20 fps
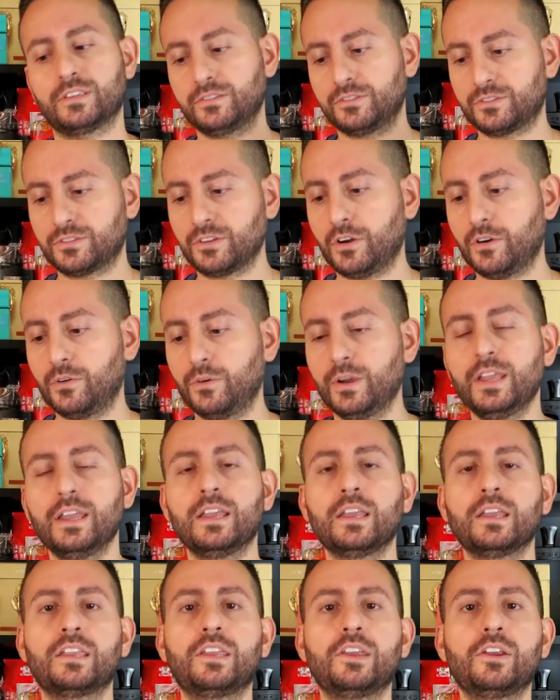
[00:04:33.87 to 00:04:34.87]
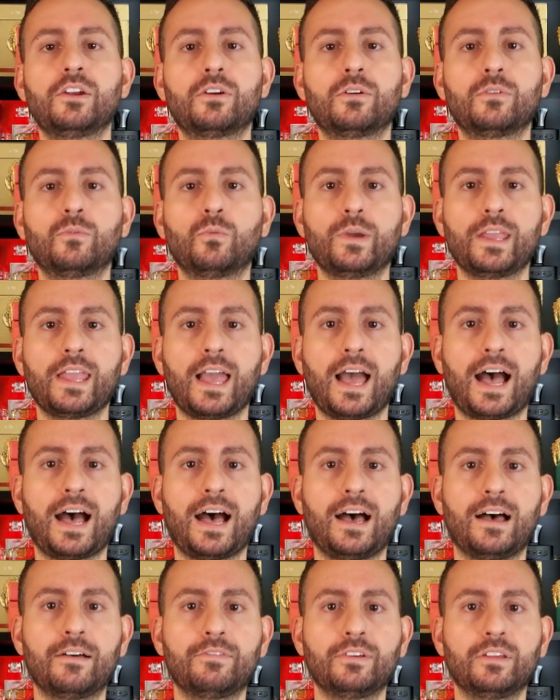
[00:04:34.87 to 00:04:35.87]
And so here we
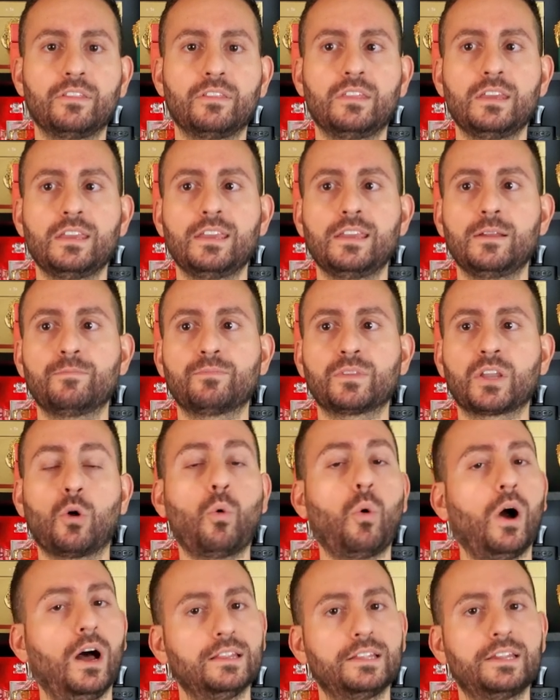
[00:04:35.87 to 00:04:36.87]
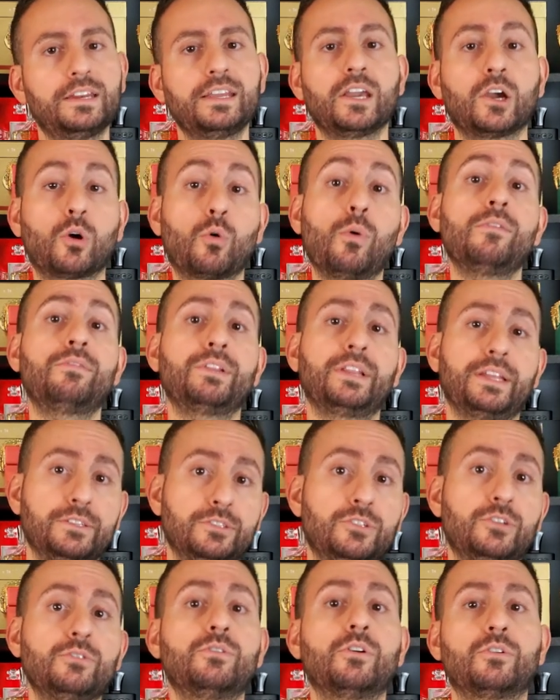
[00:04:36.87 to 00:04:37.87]
have the quality
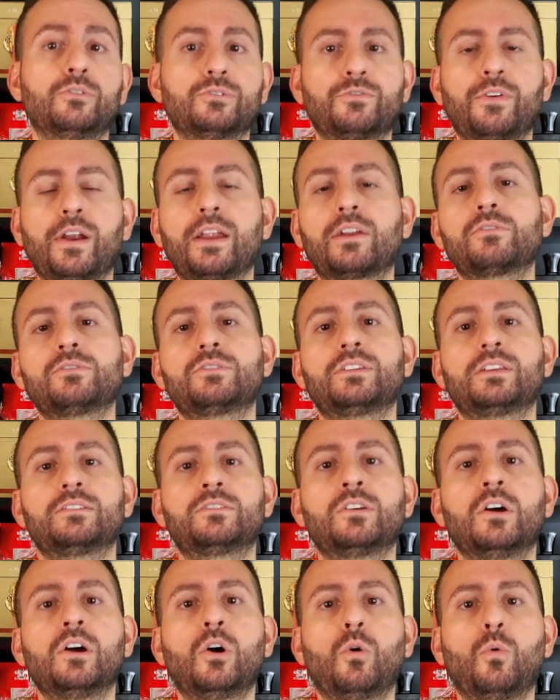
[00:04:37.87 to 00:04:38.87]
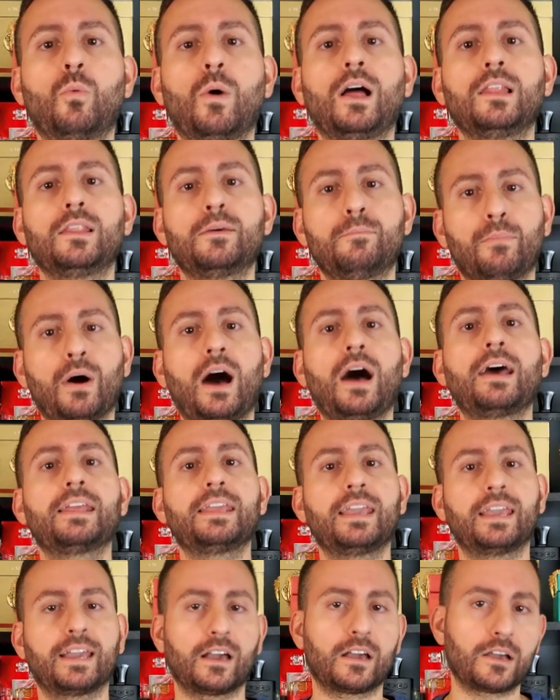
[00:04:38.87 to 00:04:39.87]
equivalent to those fragrances while
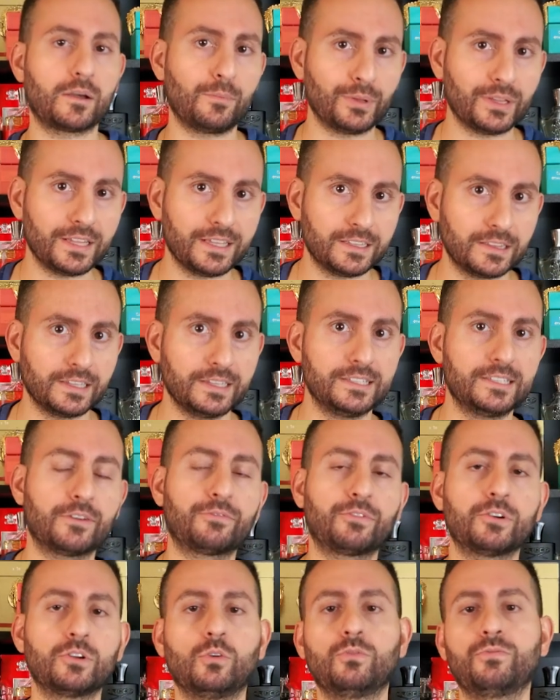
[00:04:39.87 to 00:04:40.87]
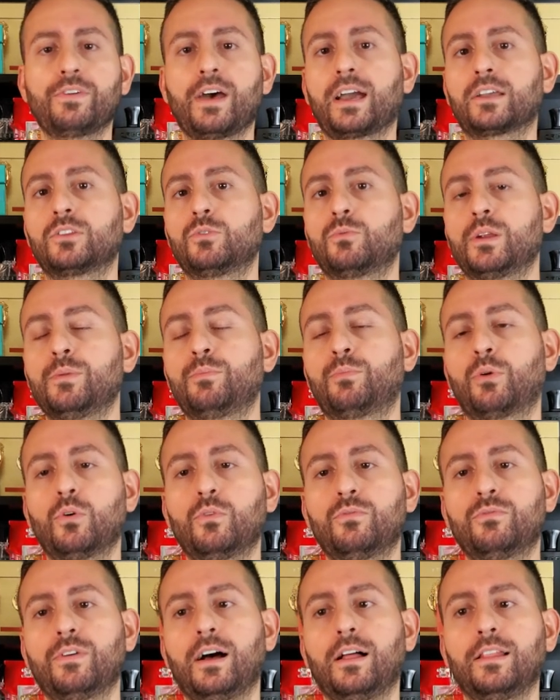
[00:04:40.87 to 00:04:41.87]
embodying a completely different olfactory
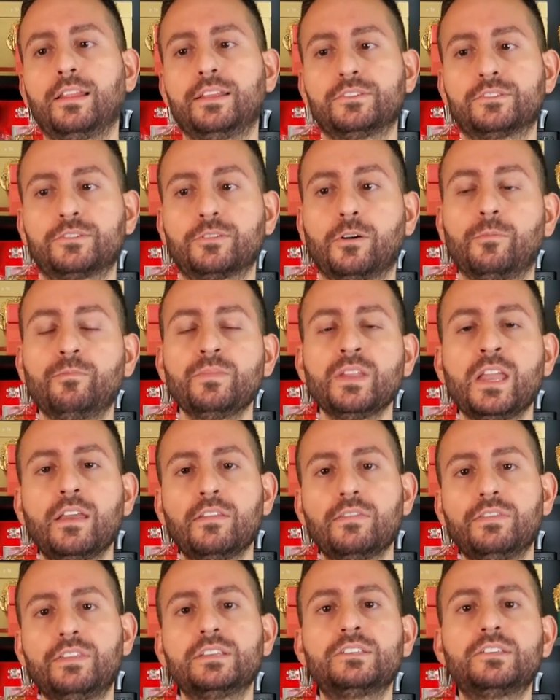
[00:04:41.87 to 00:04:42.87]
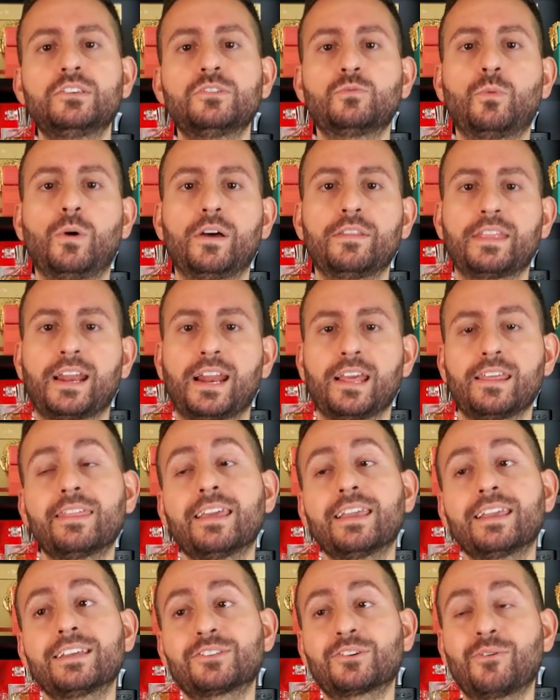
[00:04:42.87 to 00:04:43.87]
profile. And so this is one that I
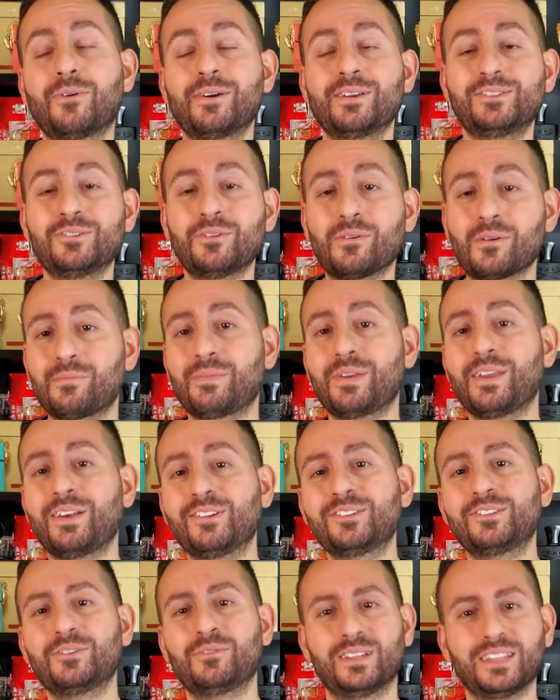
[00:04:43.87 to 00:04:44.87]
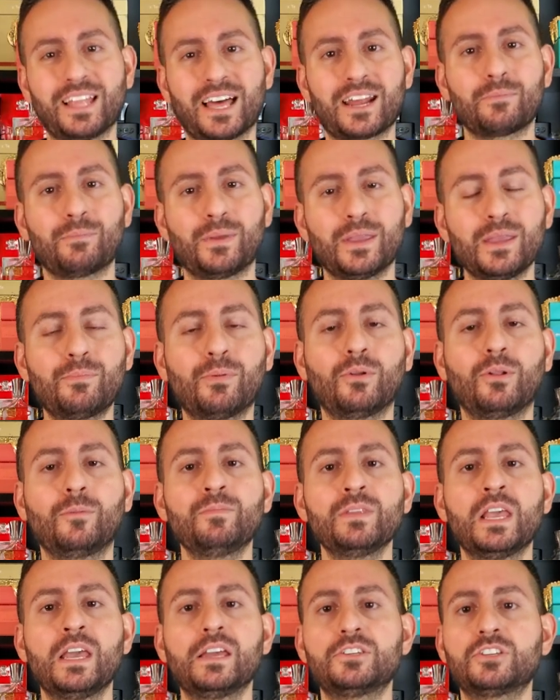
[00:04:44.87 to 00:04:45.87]
think is going to appeal to a lot of people
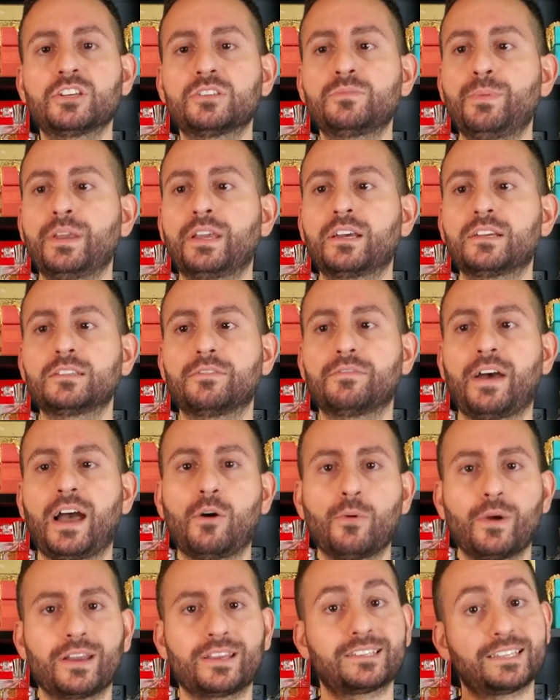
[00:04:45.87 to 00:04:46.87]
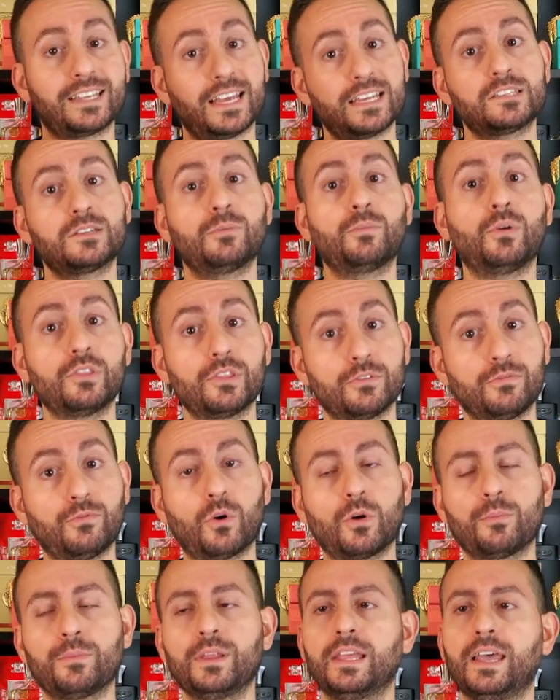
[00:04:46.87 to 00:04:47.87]
just because of how accessible the
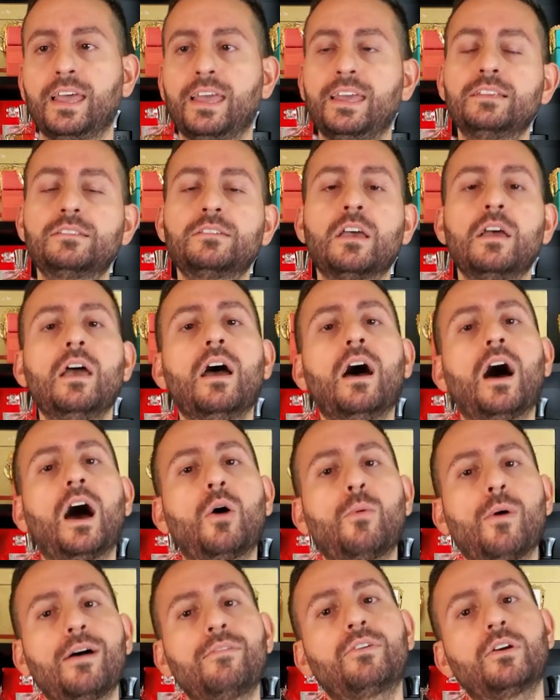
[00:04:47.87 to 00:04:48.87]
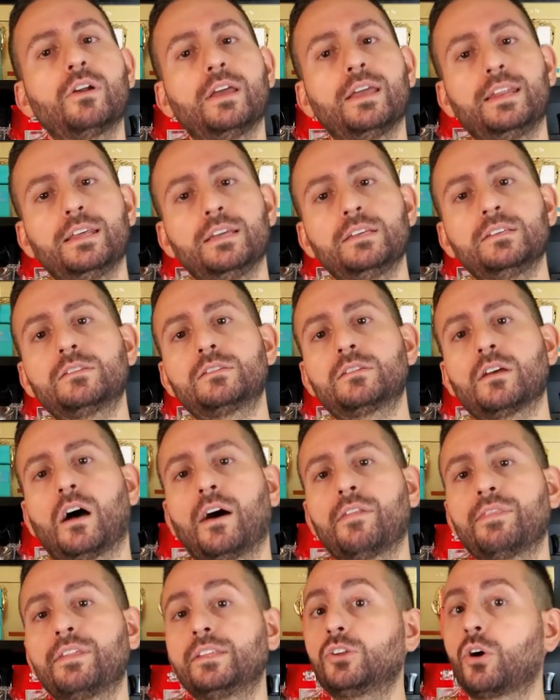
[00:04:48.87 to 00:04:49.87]
formula is. However, it it is
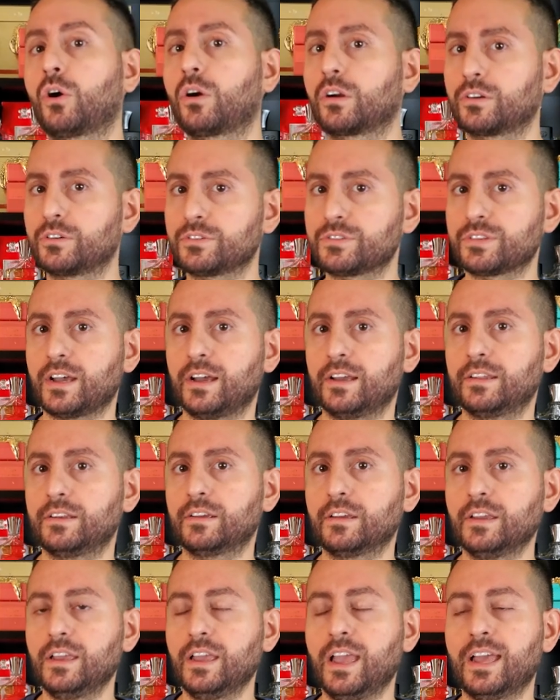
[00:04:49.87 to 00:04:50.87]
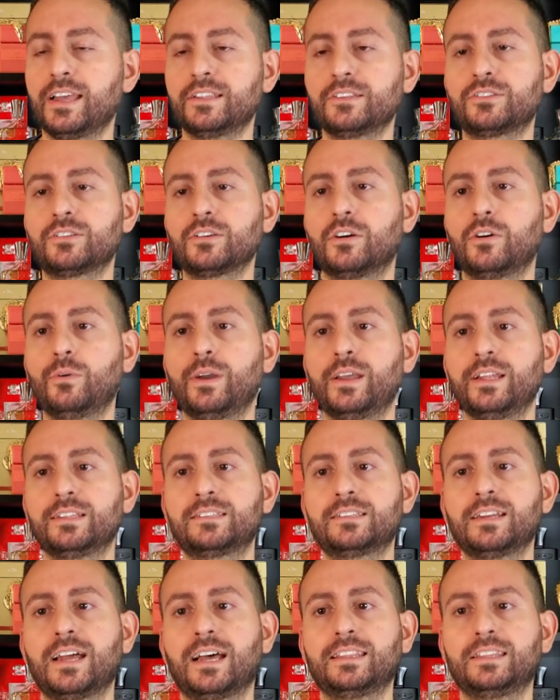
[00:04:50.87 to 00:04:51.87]
on the darker side. And so
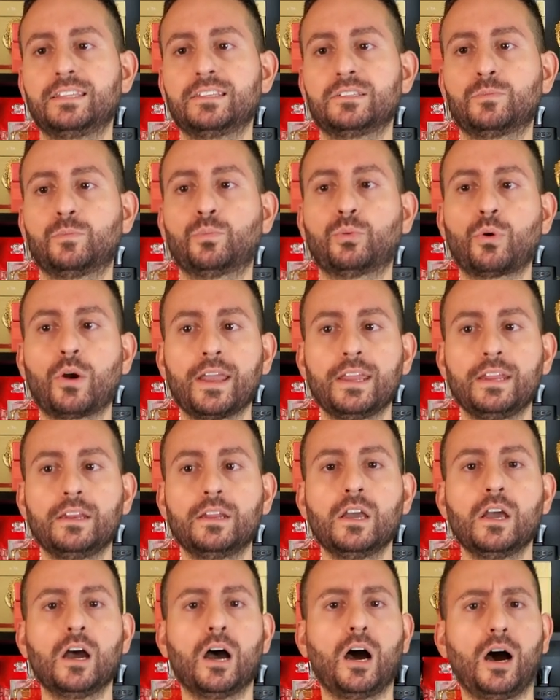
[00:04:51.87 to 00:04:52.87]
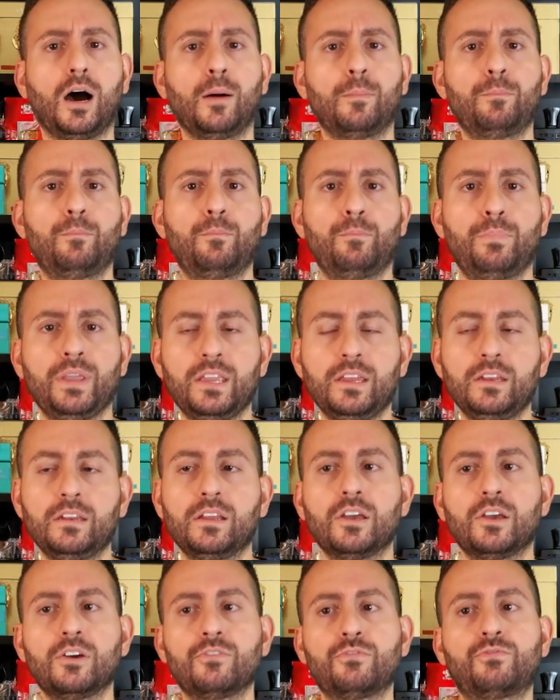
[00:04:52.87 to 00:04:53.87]
it's not this bright, upbeat,
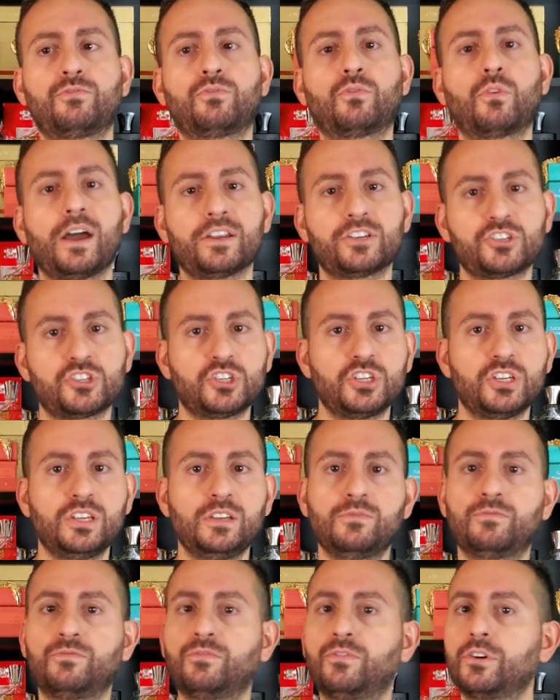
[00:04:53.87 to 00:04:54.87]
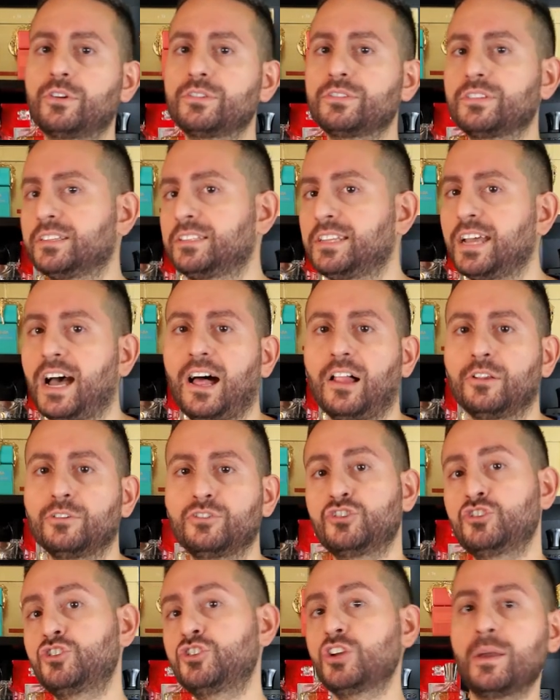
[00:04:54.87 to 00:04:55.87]
freshy, versatile
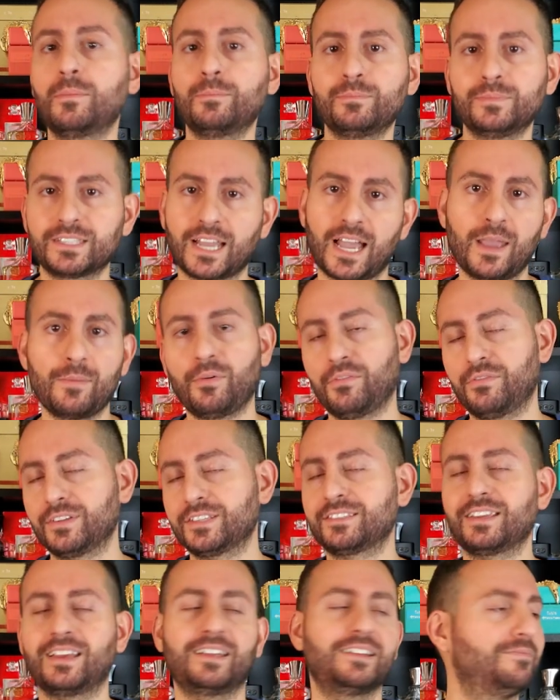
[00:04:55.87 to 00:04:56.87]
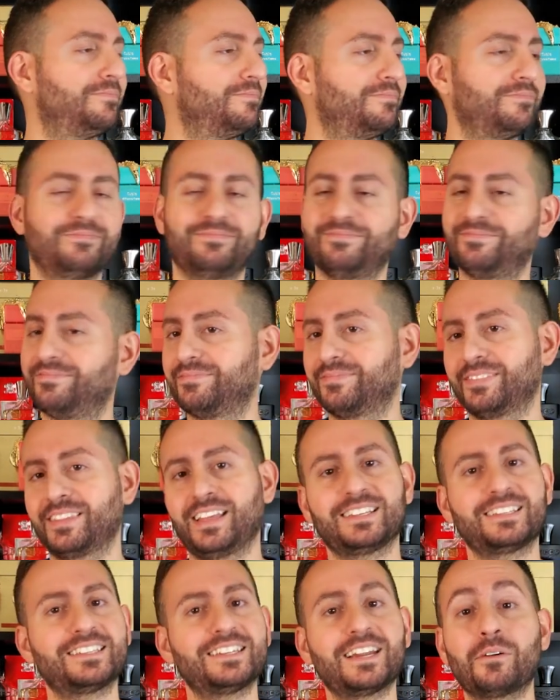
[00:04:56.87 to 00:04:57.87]
gym type of a scent. Mm -mm,
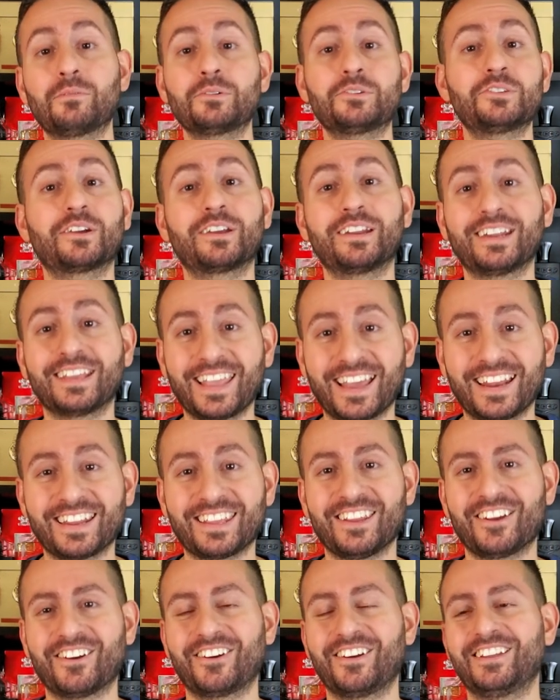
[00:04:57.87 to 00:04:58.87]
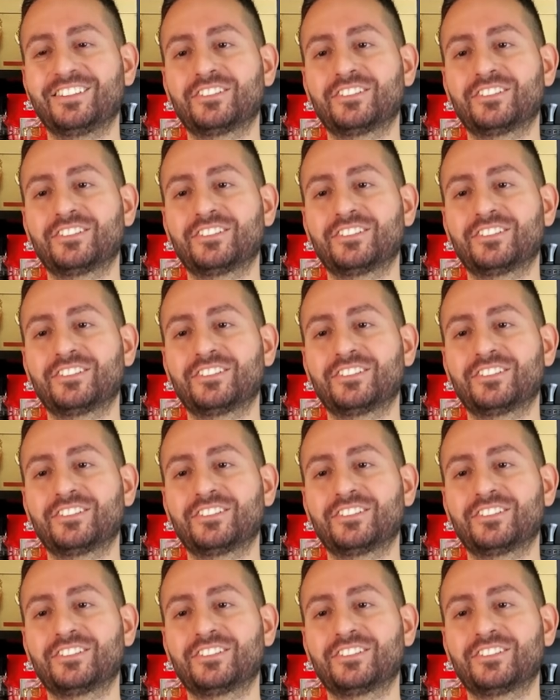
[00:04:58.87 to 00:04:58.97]
that's not what you're gonna get here.